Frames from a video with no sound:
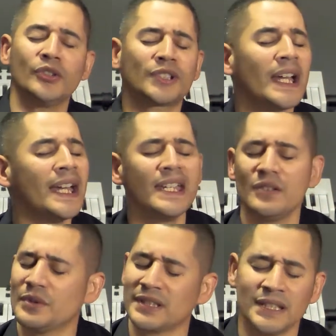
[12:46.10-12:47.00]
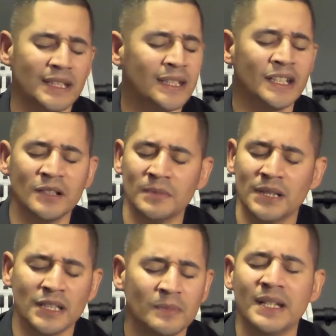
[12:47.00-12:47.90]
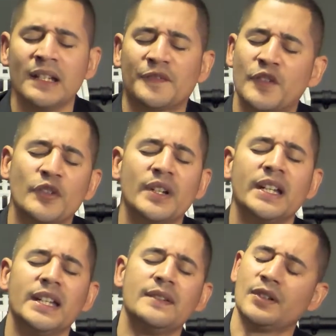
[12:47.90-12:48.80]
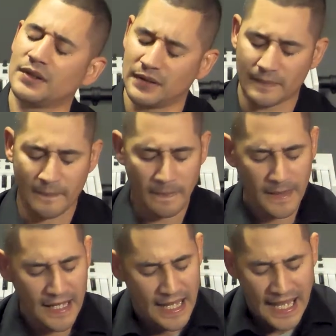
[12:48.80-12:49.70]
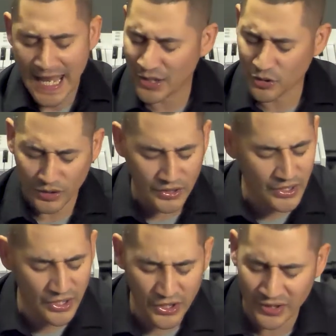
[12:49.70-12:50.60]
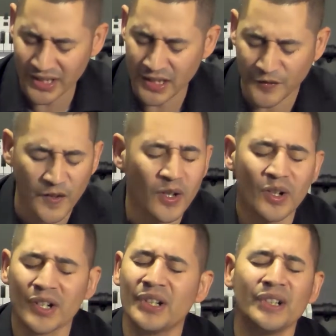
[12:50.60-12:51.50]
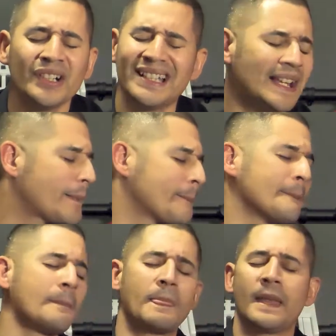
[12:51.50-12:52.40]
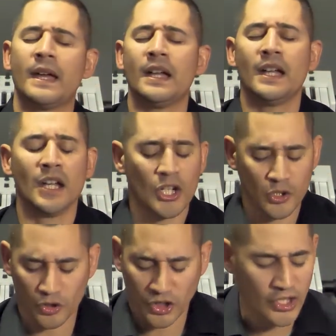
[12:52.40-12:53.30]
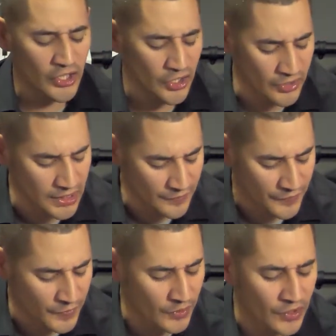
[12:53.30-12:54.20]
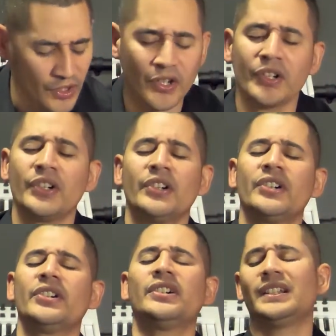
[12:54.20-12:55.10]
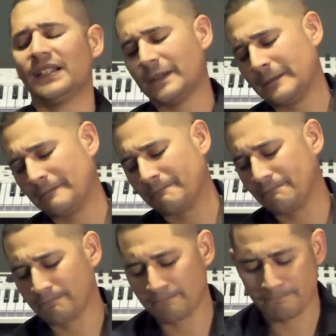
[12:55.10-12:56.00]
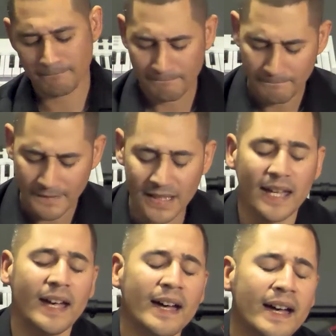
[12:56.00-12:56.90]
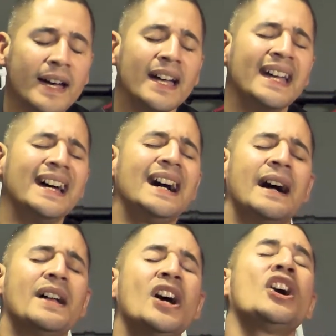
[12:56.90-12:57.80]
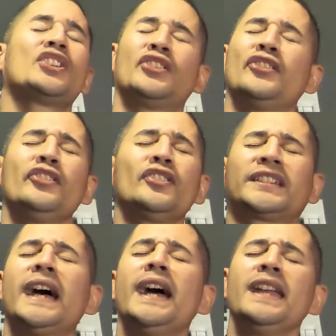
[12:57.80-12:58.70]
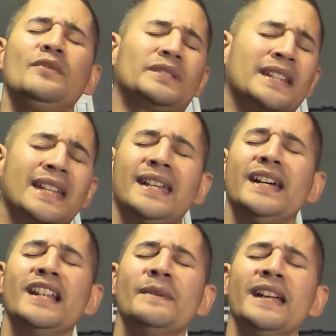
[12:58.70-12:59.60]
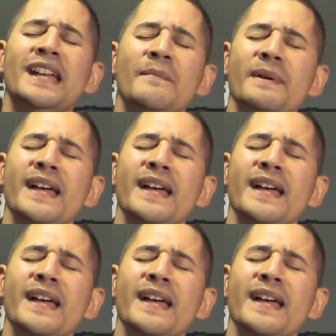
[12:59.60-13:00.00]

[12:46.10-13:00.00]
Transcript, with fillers: you take what the enemy meant for evil and you'll turn it for good. You turn it for good. Yeah, you take what the enemy